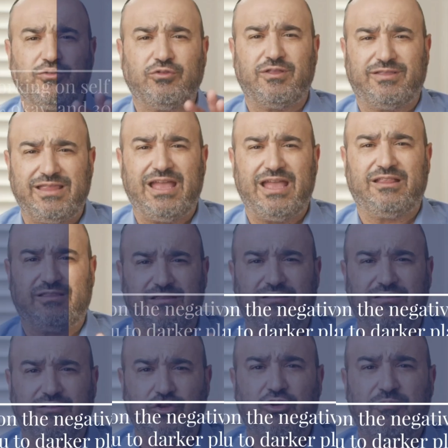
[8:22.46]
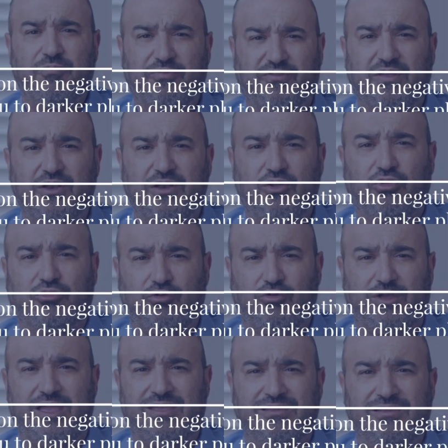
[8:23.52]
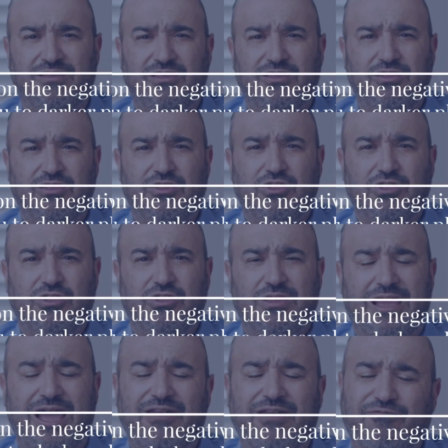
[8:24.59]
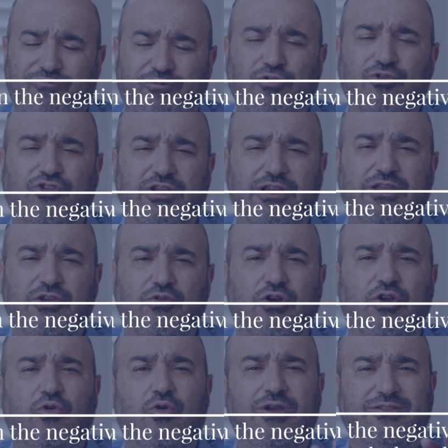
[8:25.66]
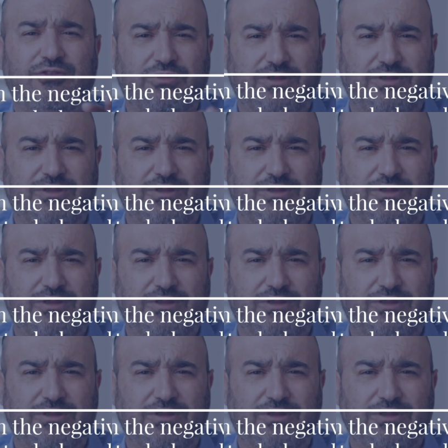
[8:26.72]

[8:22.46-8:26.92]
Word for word: on the, that 30% not okay, unfortunately, you're going to go into